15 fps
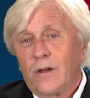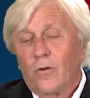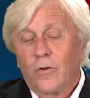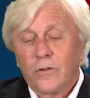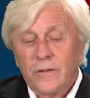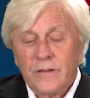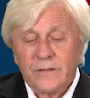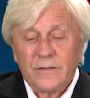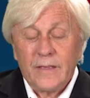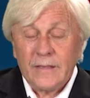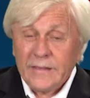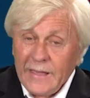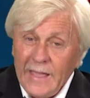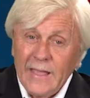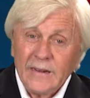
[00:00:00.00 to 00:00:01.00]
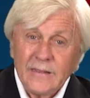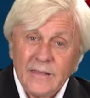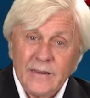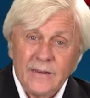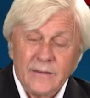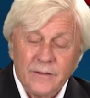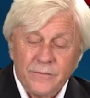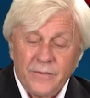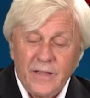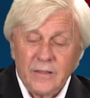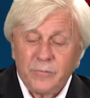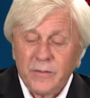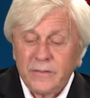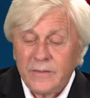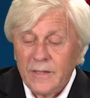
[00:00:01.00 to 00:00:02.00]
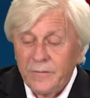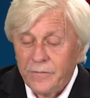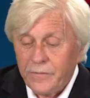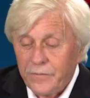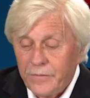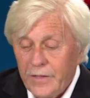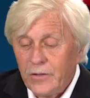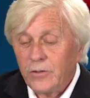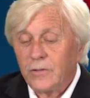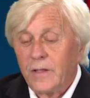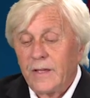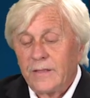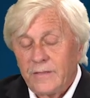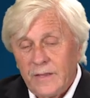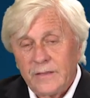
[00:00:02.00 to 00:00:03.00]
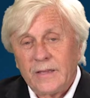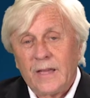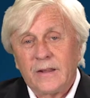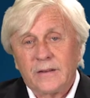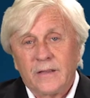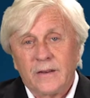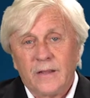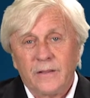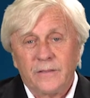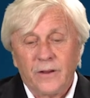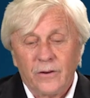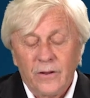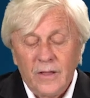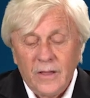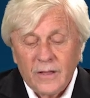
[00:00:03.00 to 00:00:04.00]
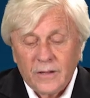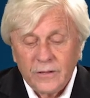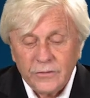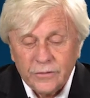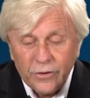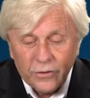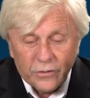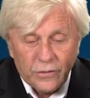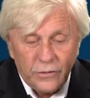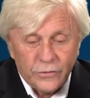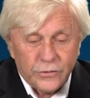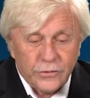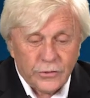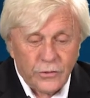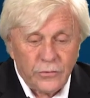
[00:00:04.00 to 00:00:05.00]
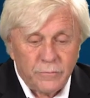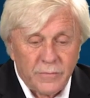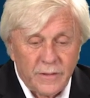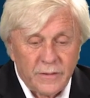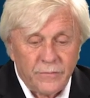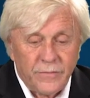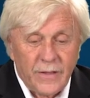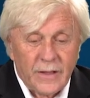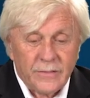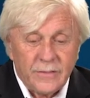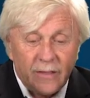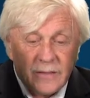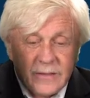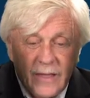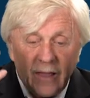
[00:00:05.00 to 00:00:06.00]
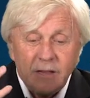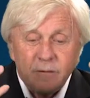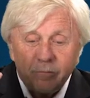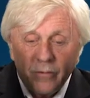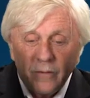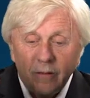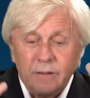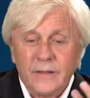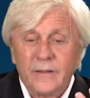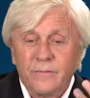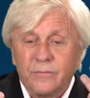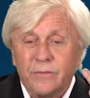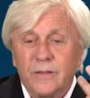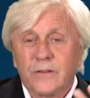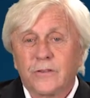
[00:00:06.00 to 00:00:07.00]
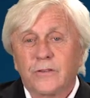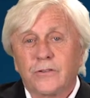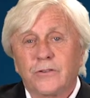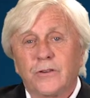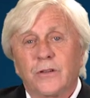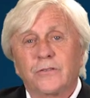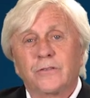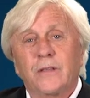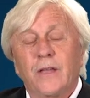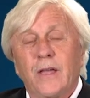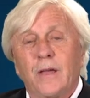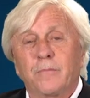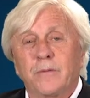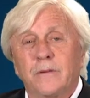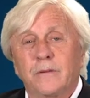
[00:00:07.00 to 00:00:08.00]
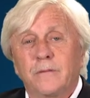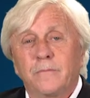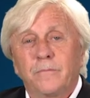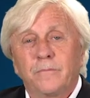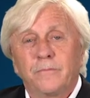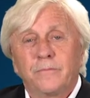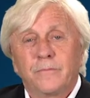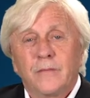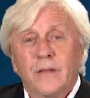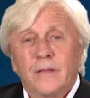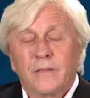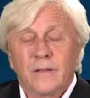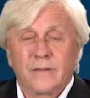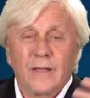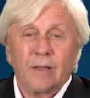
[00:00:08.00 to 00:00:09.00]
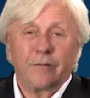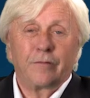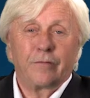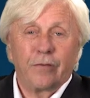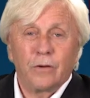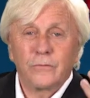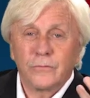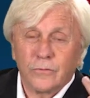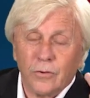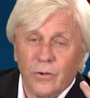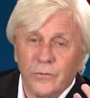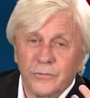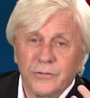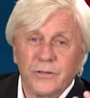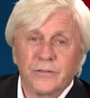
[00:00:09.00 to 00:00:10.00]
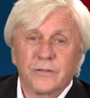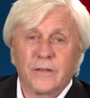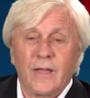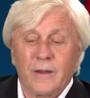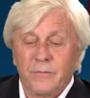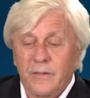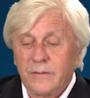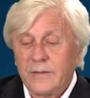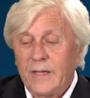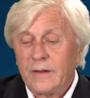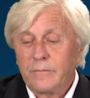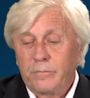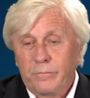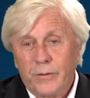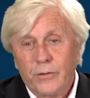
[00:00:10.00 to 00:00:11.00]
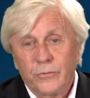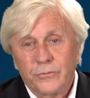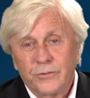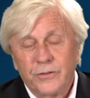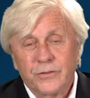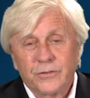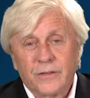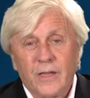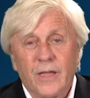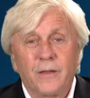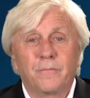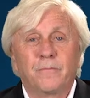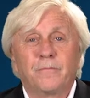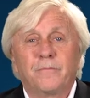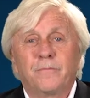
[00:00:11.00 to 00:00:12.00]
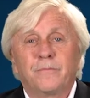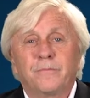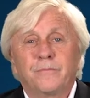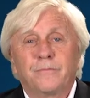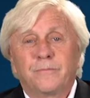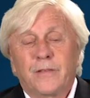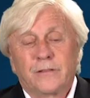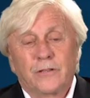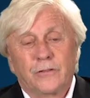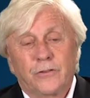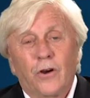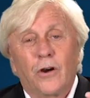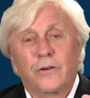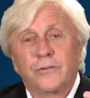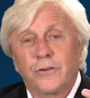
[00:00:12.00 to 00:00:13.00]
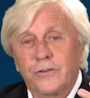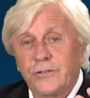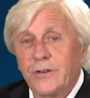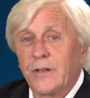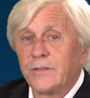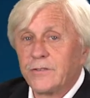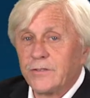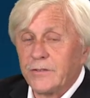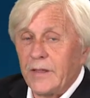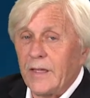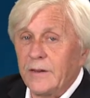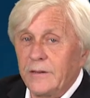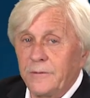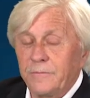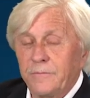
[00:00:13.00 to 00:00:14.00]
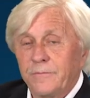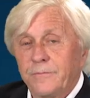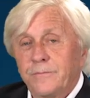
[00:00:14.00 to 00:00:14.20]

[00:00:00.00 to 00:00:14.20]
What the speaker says: Or at least they can get into faith, but they feel like they can't get in there because they're consumed by the fact they can't believe this just happened. That phone call just came, that bill just came, that the doctor just said,